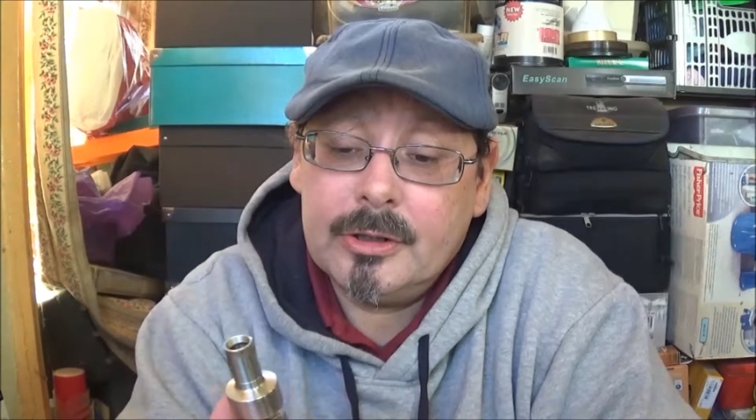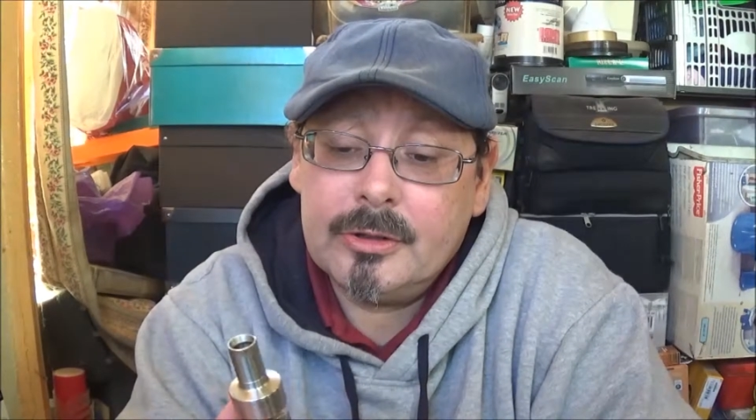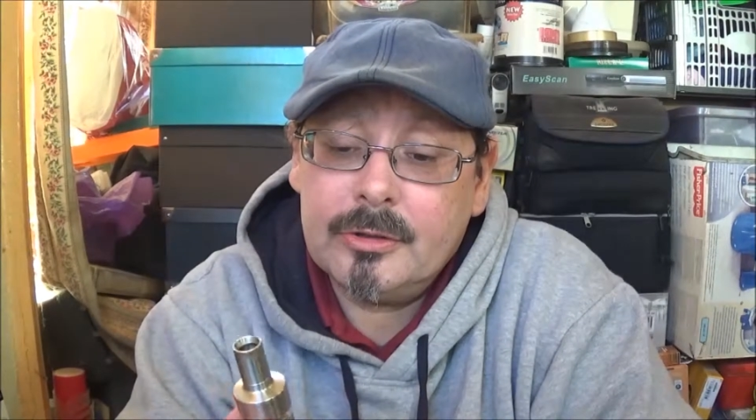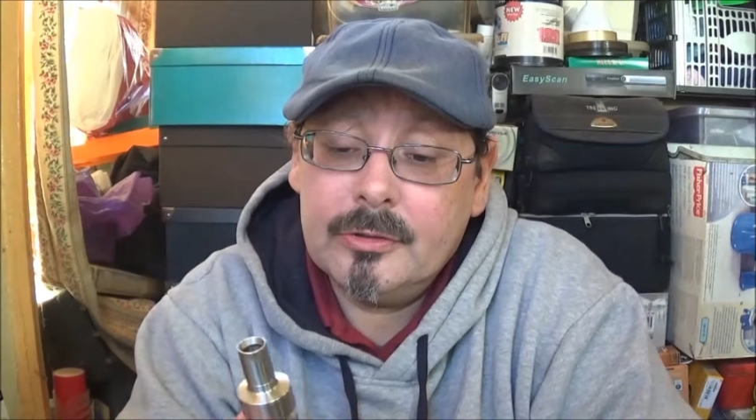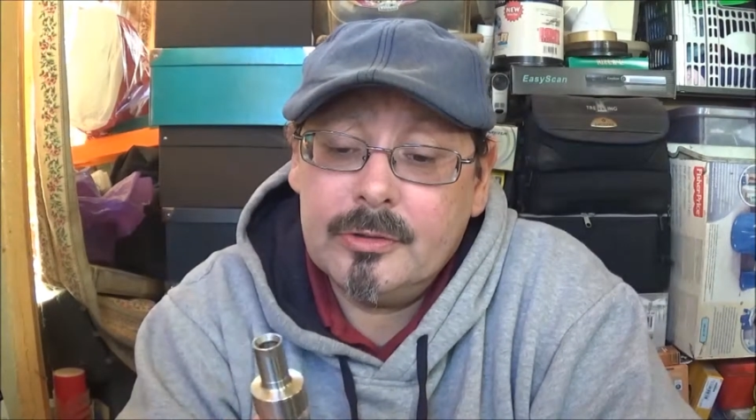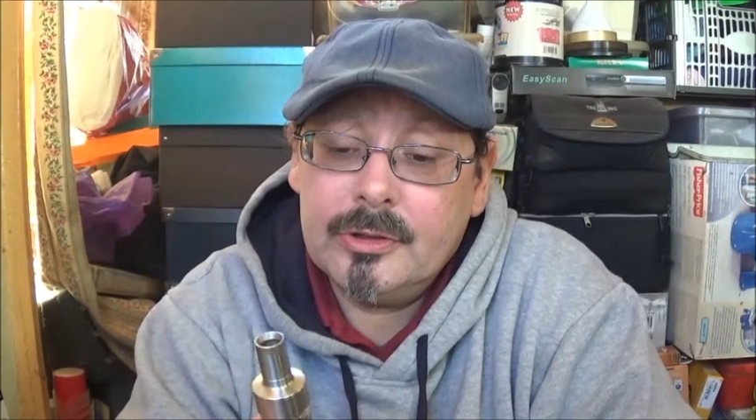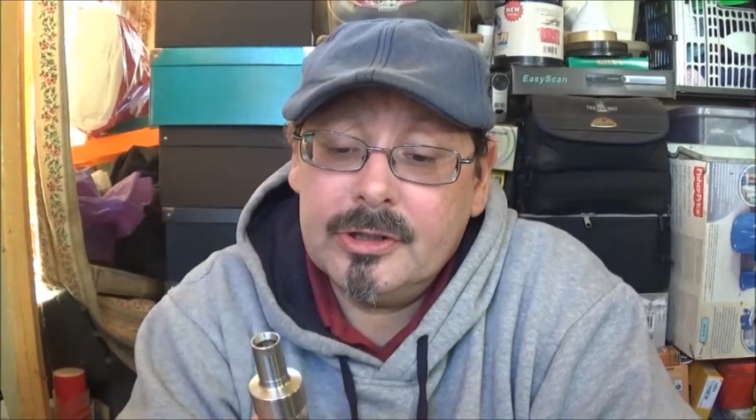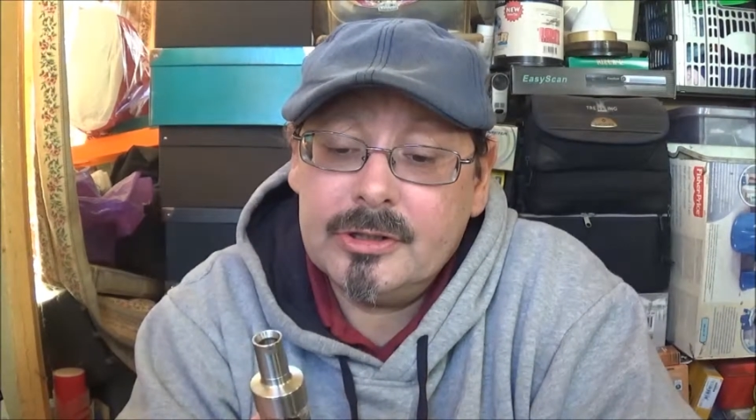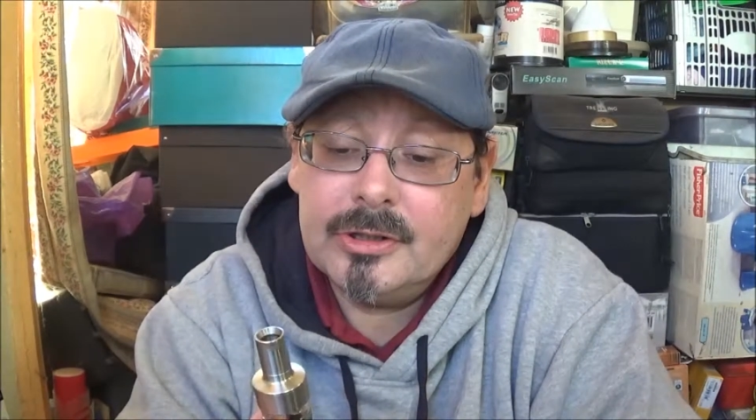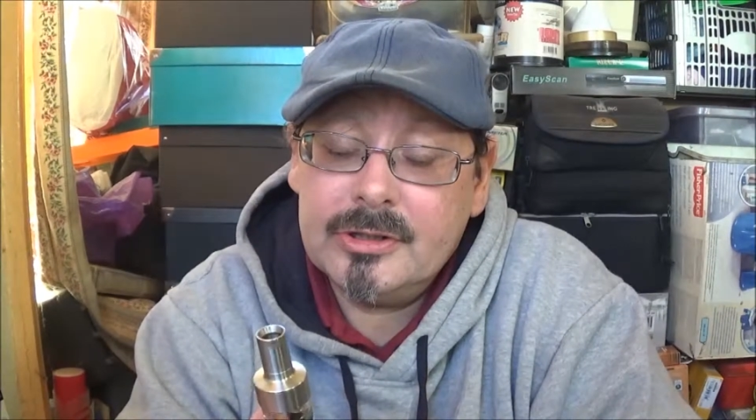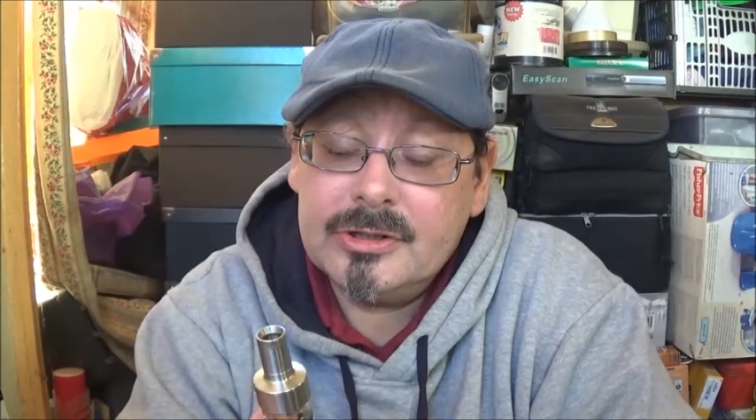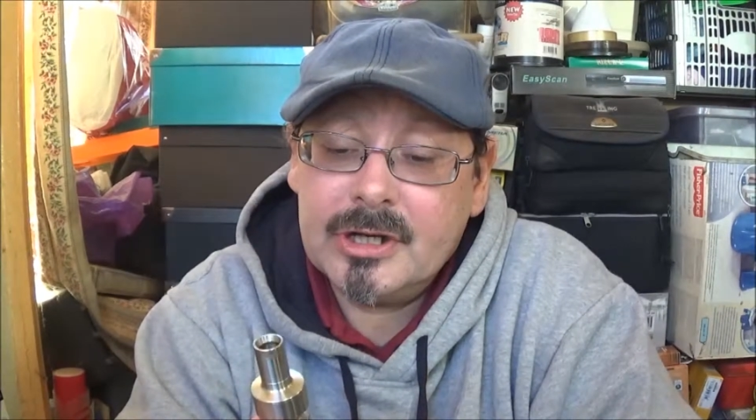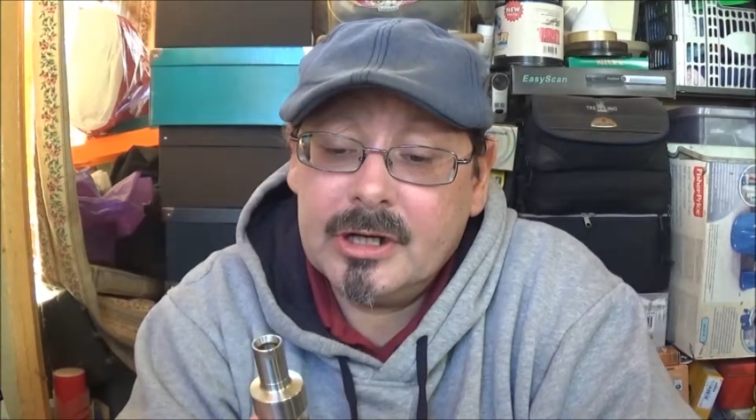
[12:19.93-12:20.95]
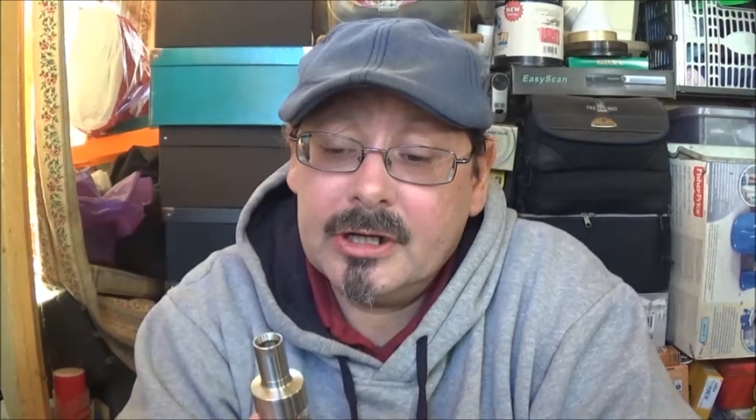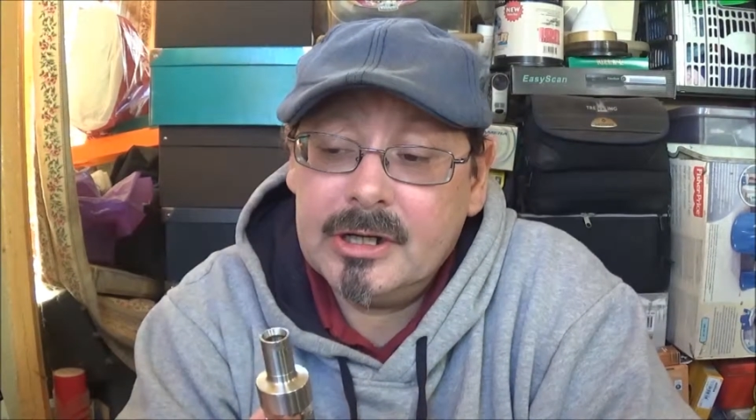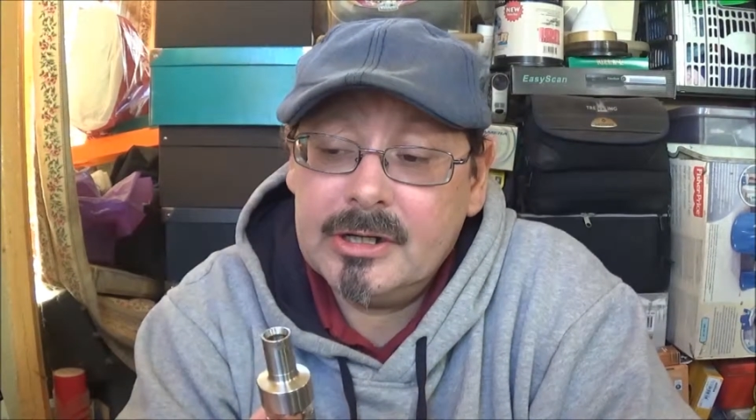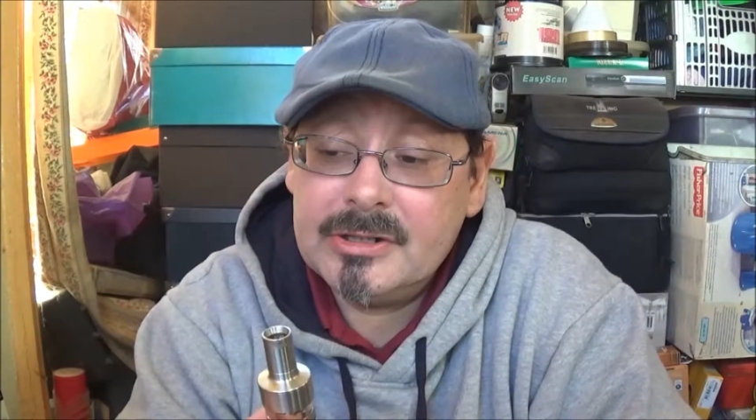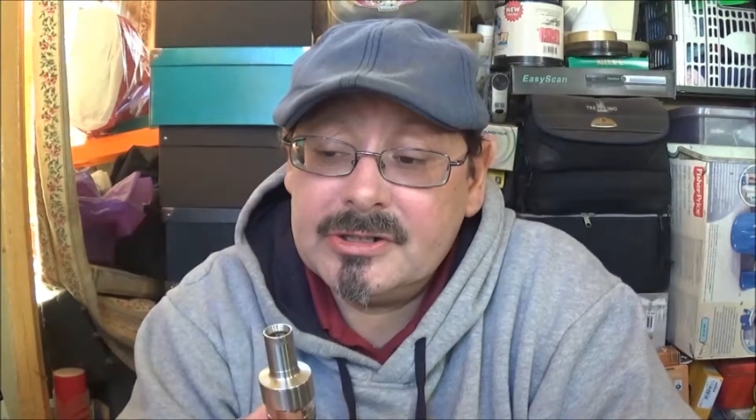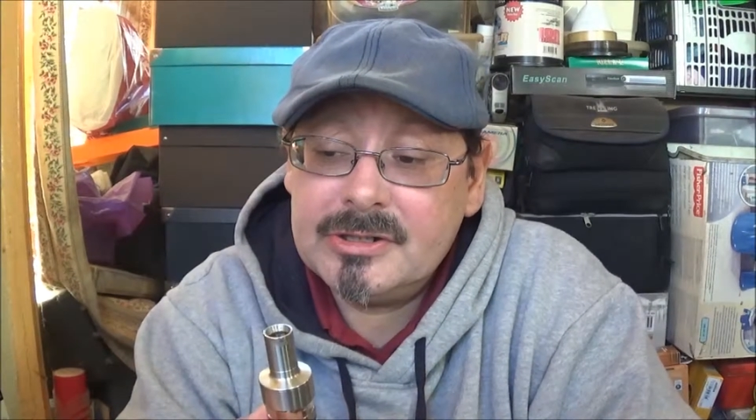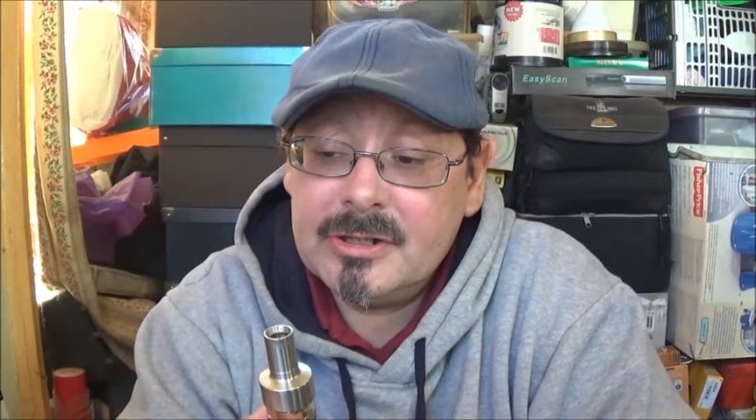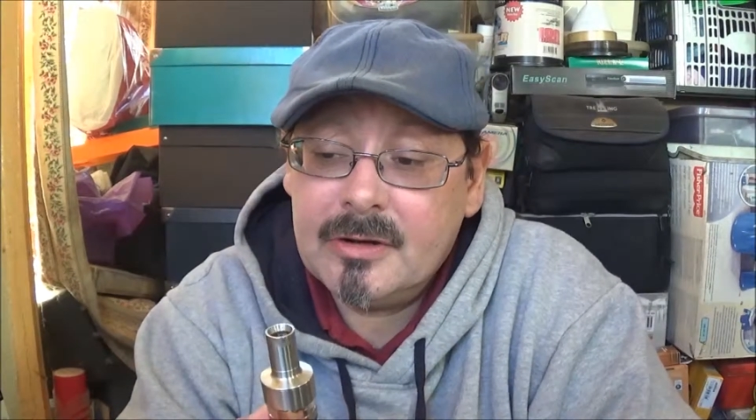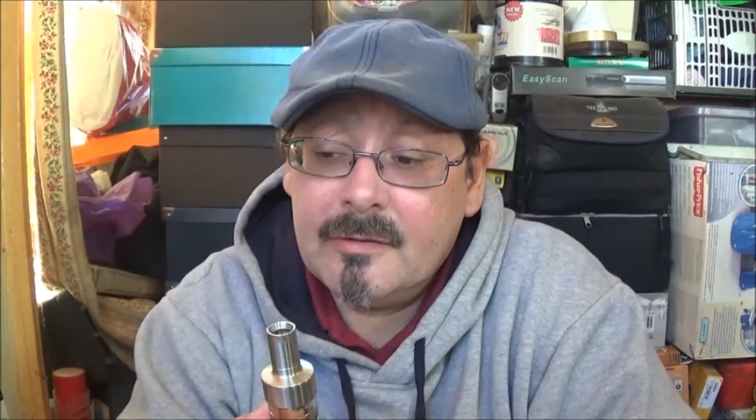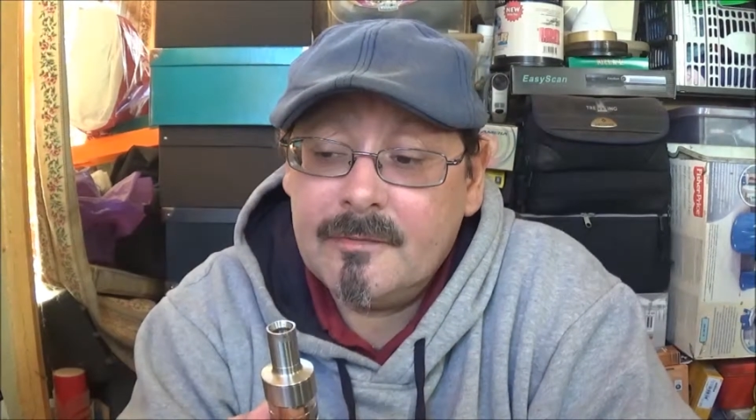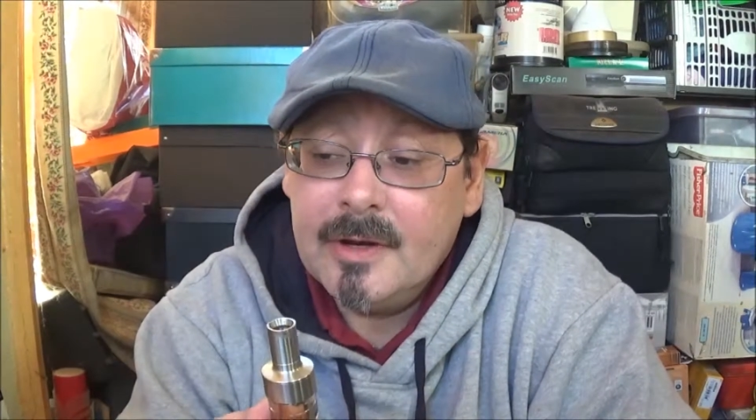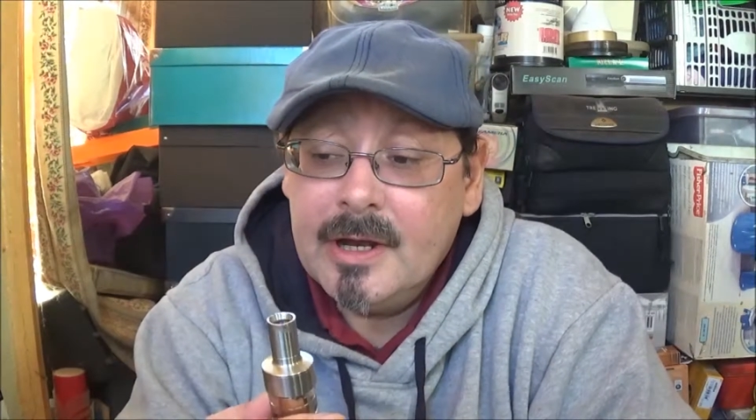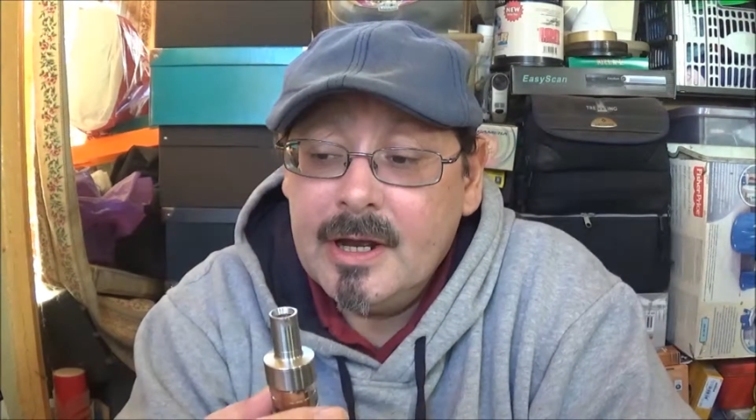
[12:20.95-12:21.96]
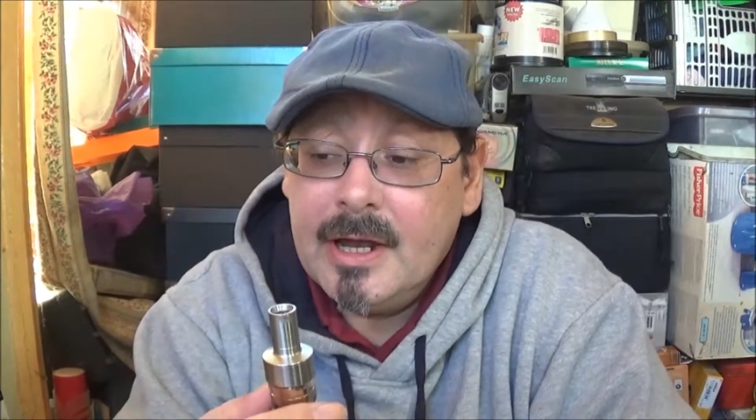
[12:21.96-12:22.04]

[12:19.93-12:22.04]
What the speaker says: through the tank itself